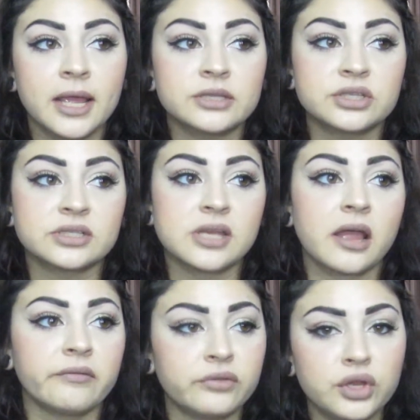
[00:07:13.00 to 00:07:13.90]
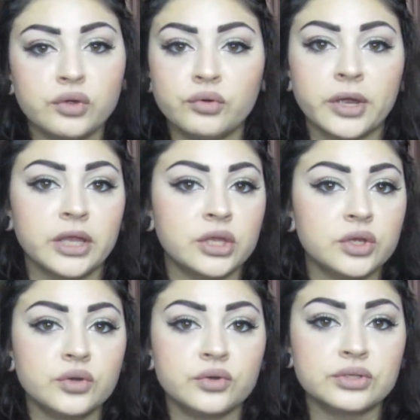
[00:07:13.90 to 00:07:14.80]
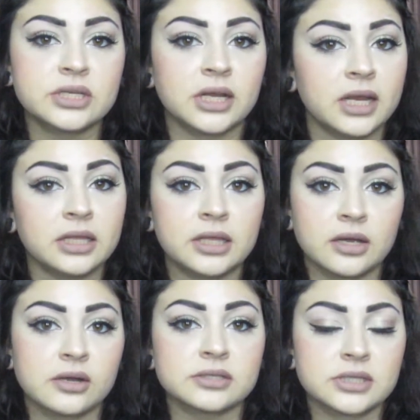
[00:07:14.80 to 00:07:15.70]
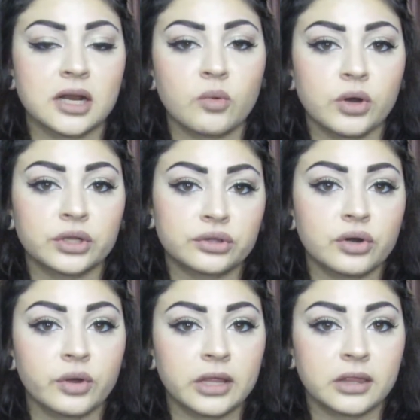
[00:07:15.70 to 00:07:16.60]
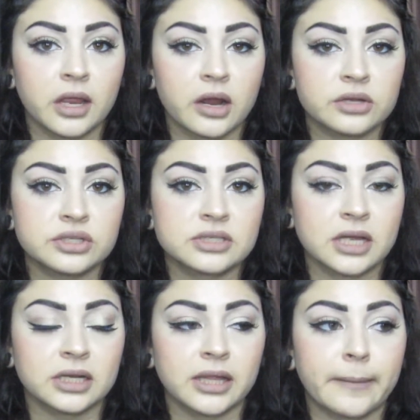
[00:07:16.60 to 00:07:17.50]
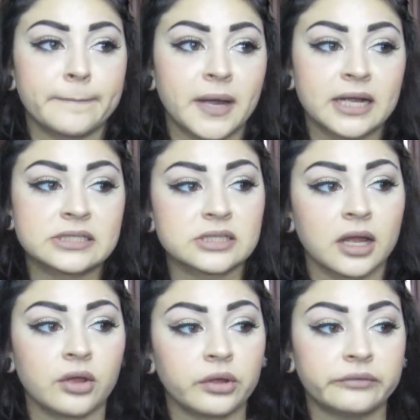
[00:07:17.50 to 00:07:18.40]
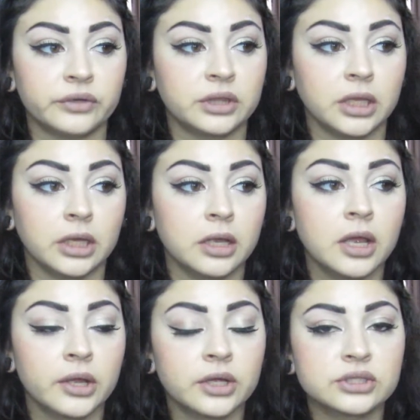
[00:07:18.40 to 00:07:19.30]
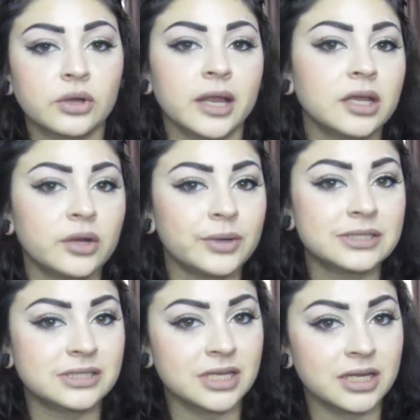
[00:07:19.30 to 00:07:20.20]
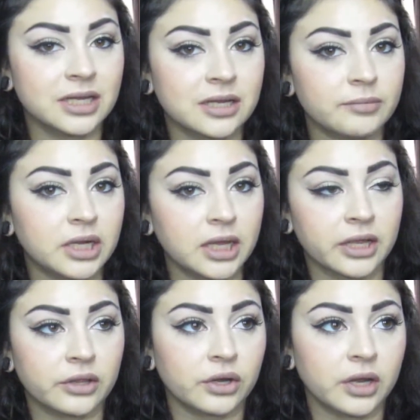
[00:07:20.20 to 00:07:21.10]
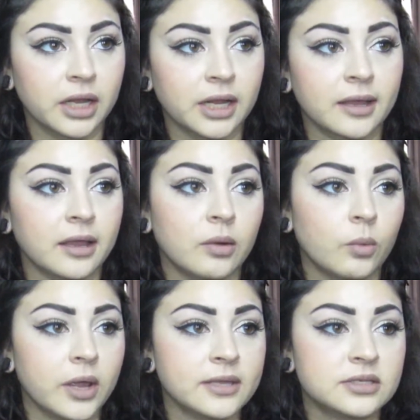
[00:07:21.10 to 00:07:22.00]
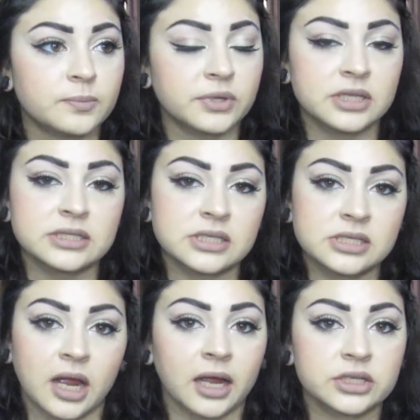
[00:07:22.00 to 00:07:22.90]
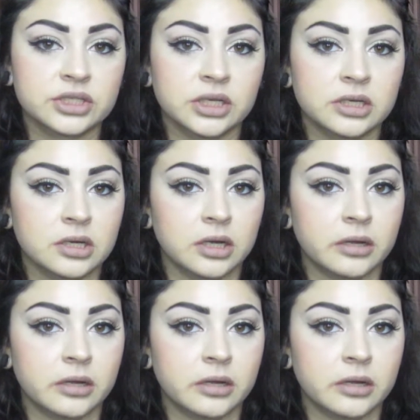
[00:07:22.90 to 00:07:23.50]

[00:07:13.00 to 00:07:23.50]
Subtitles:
and just have new and used and anything else that I want to throw in there, just kind of like my style, everything. So I can already see it coming together, and I can't wait to put things into action.